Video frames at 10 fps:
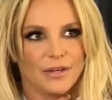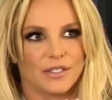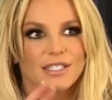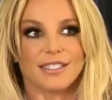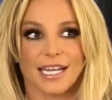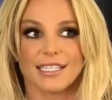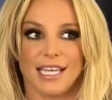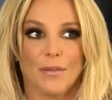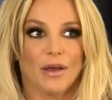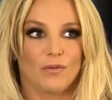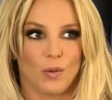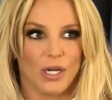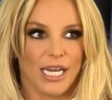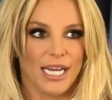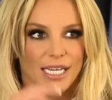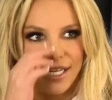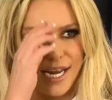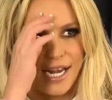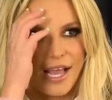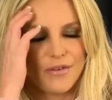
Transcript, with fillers: It was the second time I've worn it, and yeah.